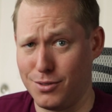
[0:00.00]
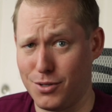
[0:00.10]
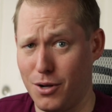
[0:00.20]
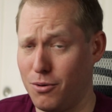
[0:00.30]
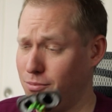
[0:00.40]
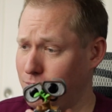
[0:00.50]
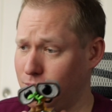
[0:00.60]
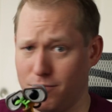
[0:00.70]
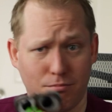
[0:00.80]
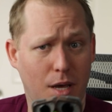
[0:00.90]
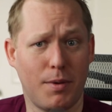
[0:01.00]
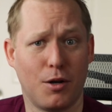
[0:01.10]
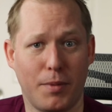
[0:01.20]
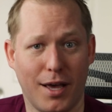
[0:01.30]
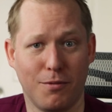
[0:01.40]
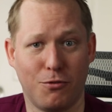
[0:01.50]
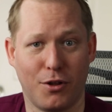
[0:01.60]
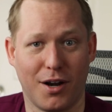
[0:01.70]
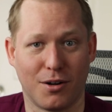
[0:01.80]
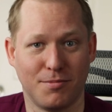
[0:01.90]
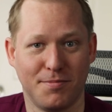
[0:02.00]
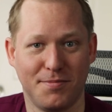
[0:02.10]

so maybe it'll be helpful here.